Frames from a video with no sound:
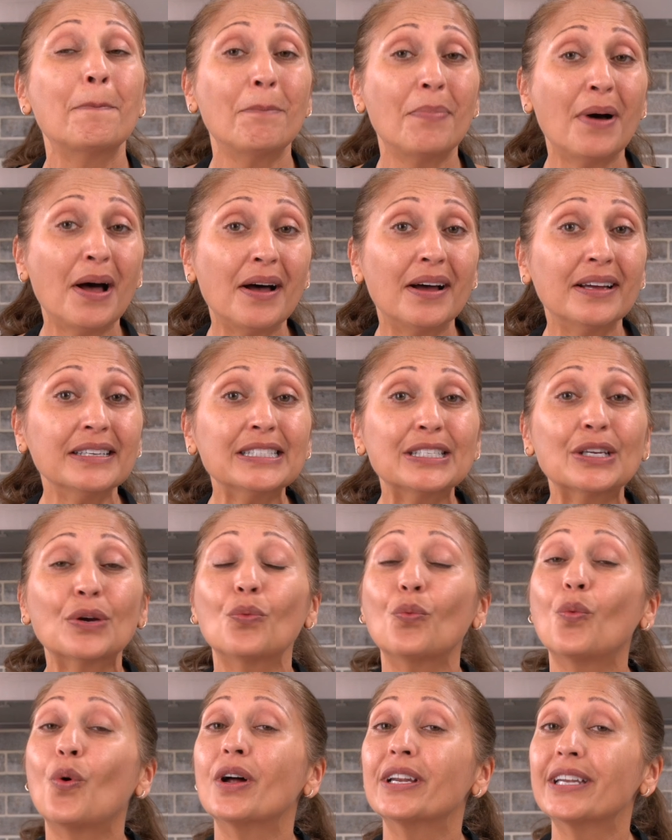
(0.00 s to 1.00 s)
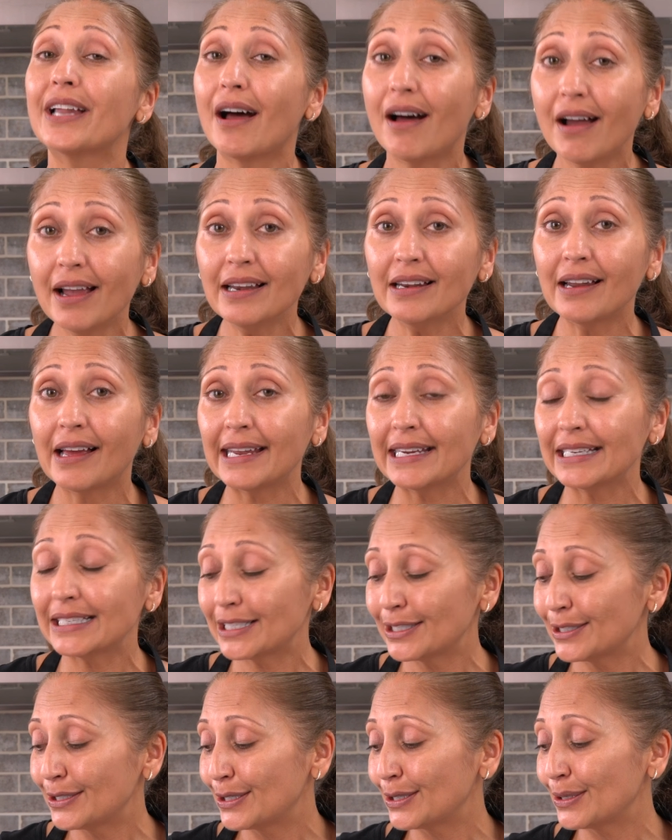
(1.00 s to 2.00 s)
But what I like
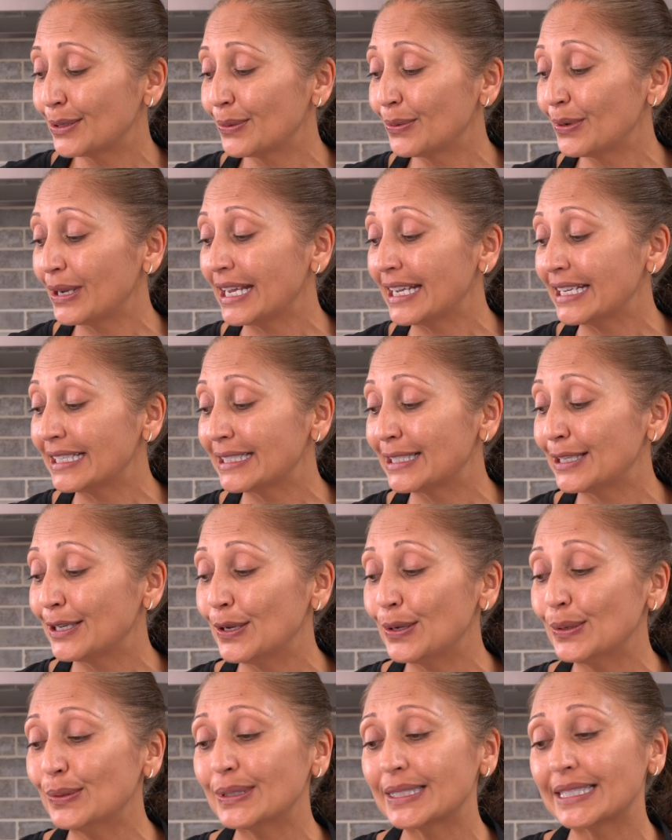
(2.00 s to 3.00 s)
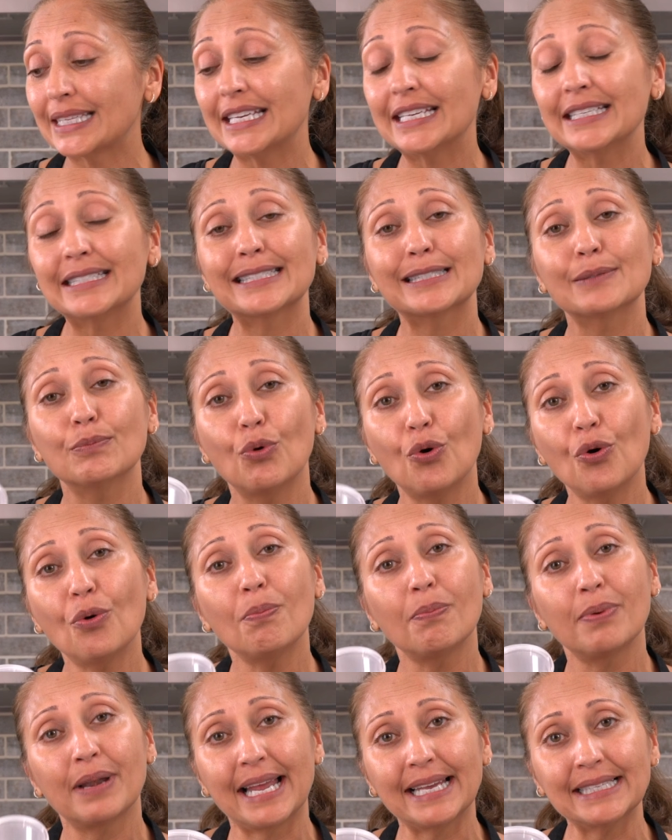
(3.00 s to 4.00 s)
to do is use these small
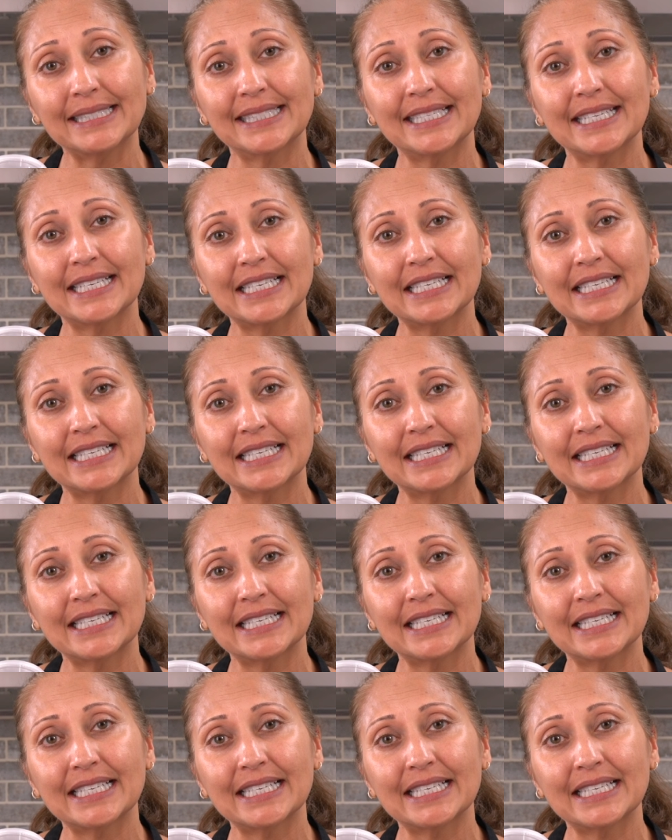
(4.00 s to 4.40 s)
plastic